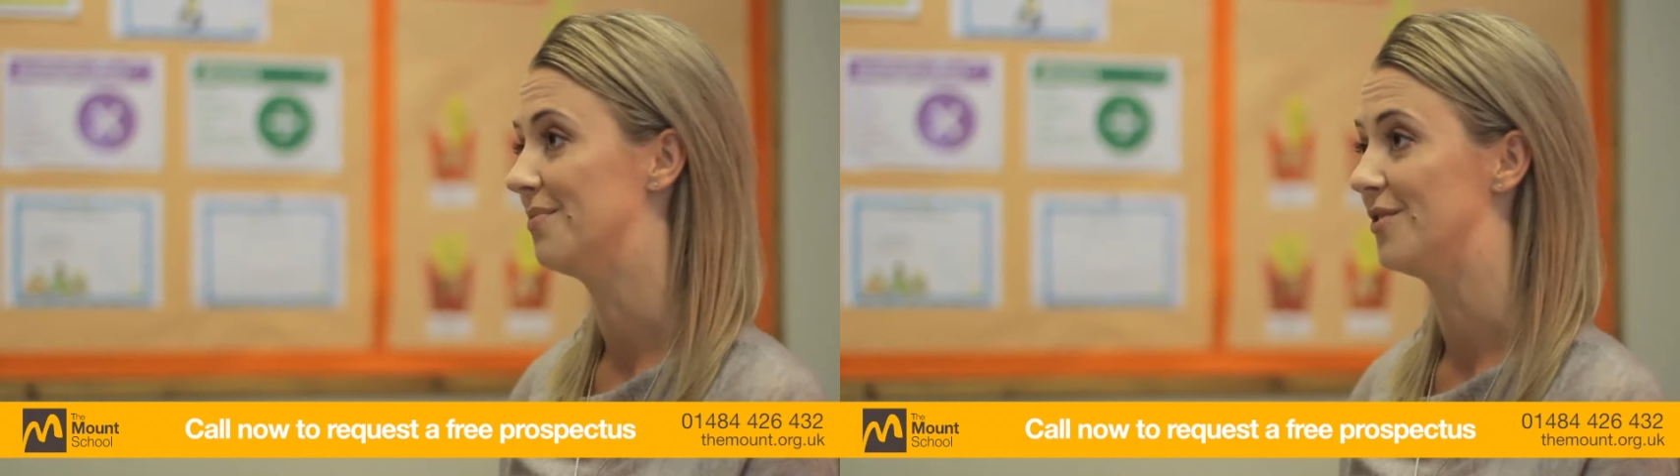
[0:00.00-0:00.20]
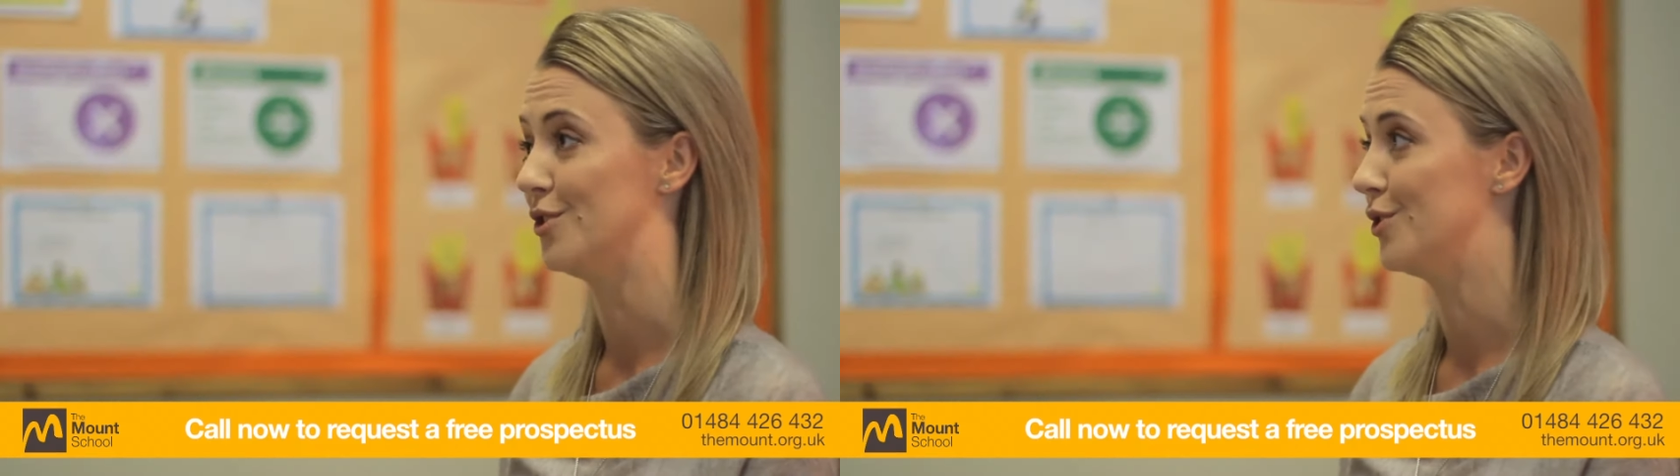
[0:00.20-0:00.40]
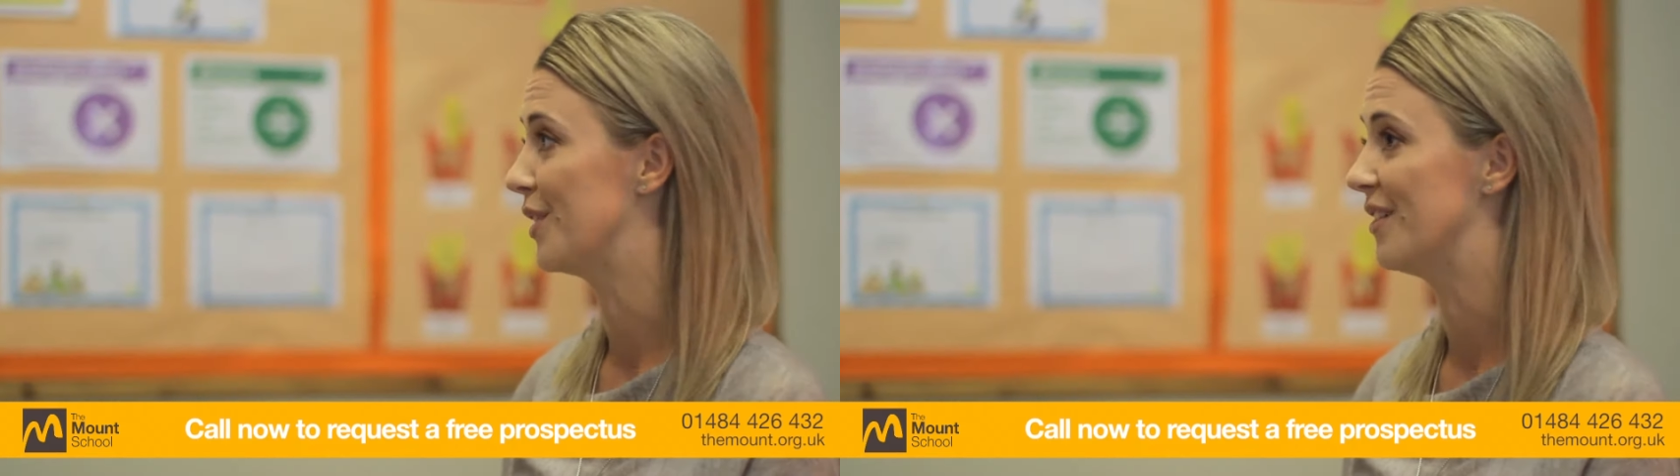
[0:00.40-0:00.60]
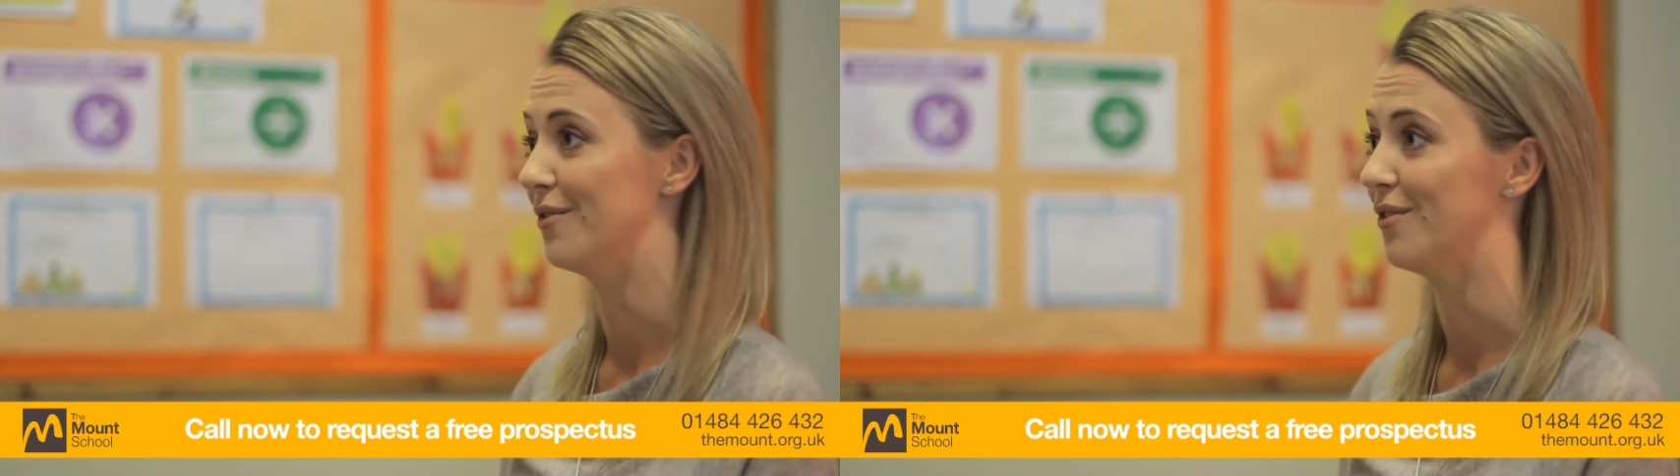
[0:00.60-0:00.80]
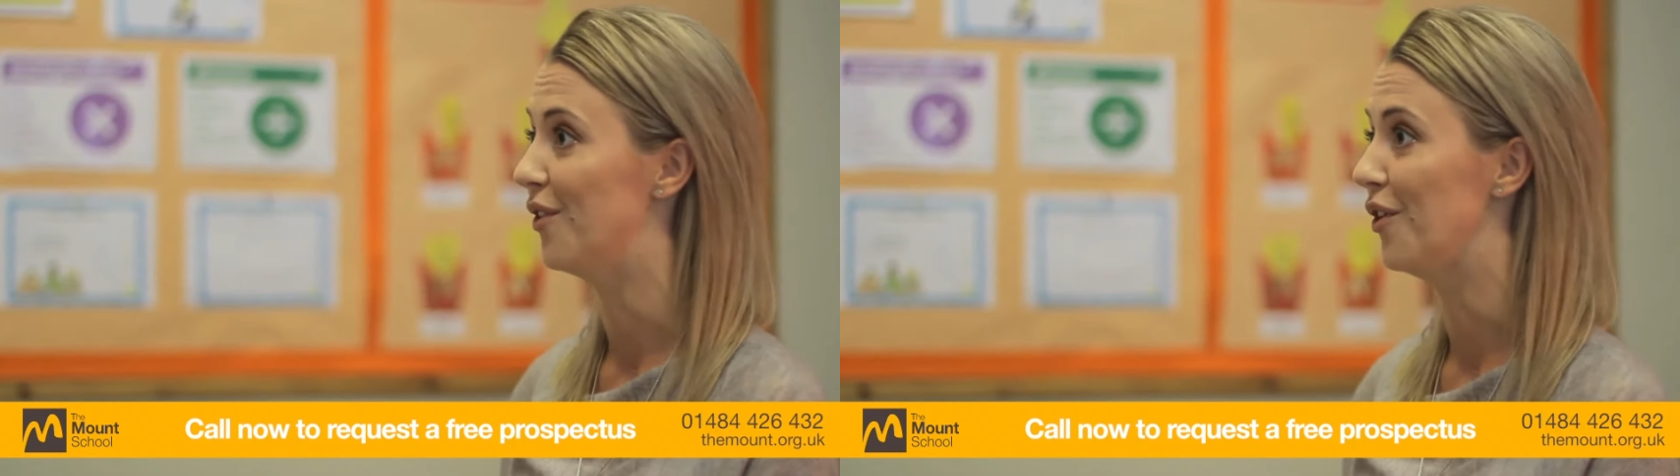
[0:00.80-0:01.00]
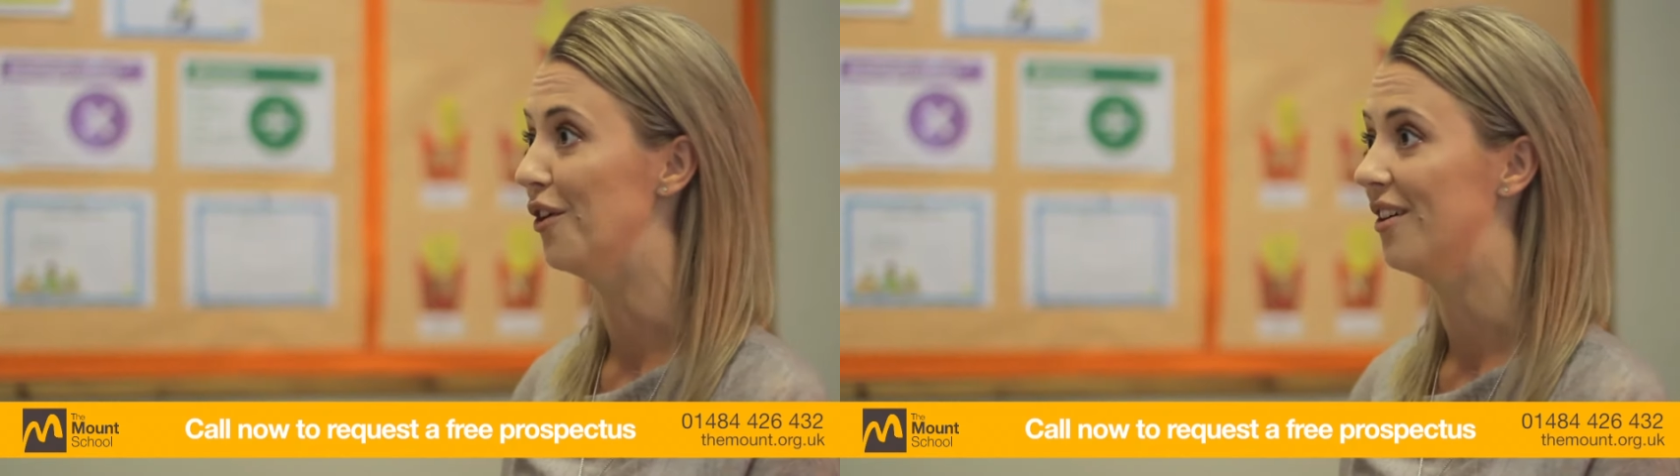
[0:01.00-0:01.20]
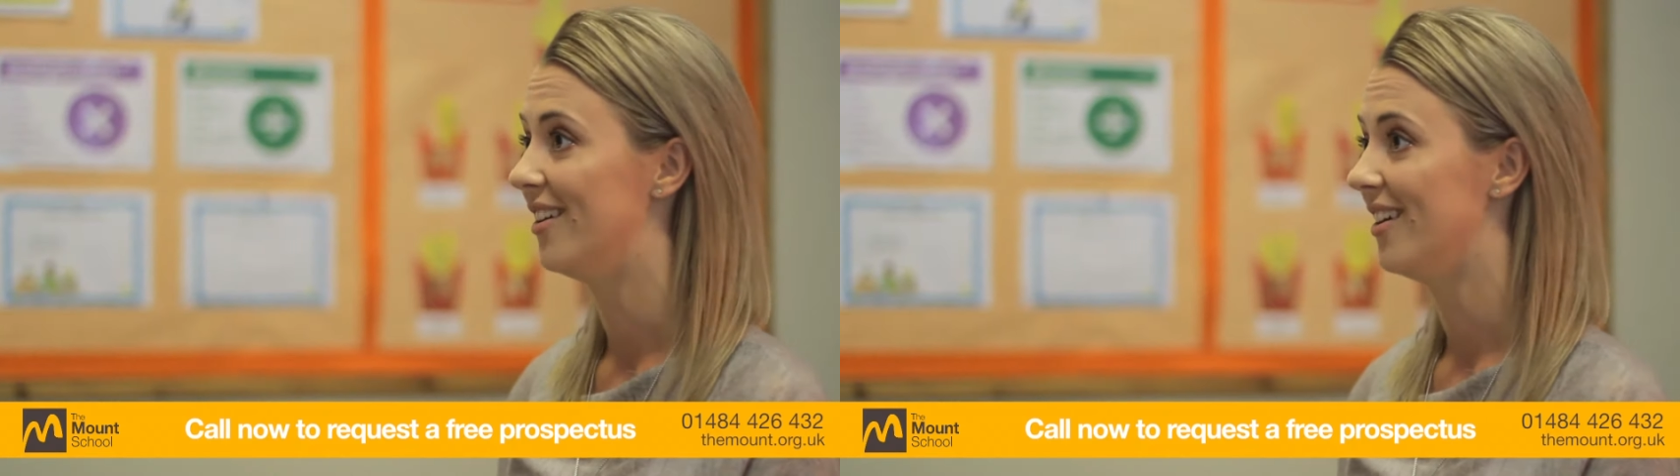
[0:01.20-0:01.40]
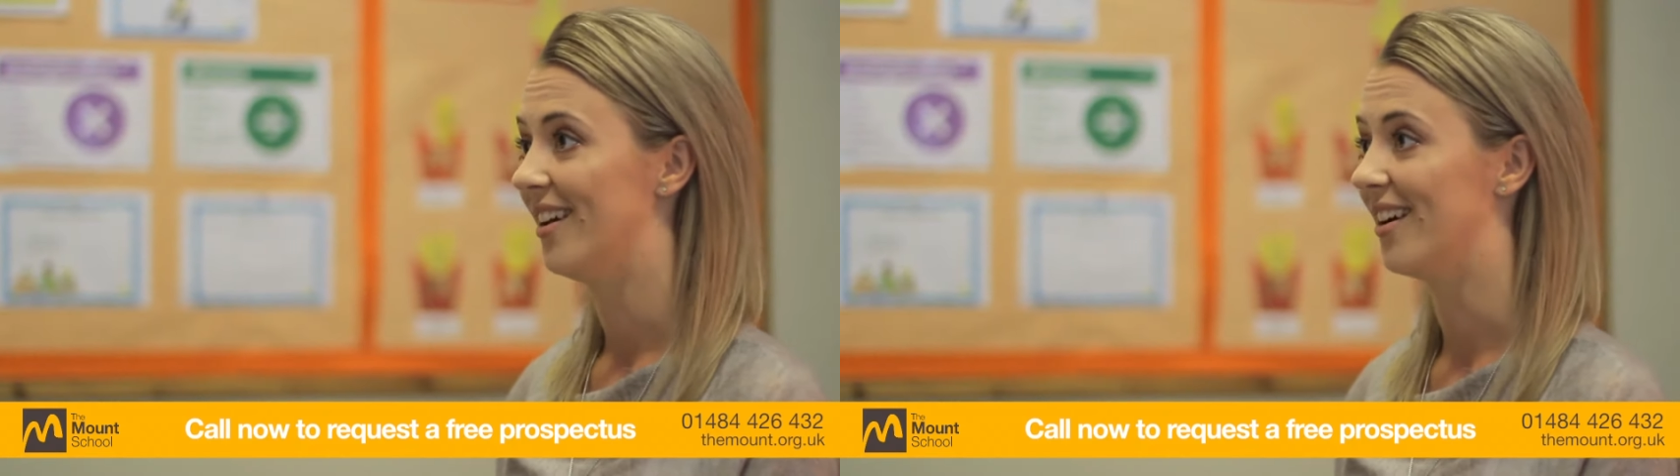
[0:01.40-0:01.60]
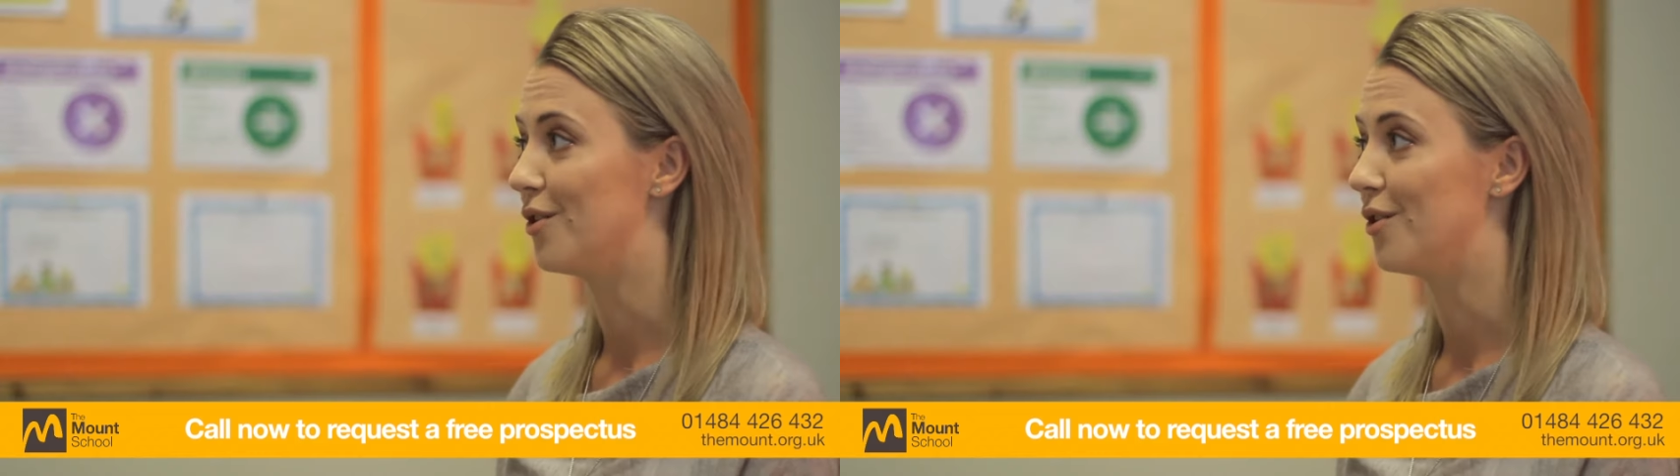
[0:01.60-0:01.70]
She's not even four. I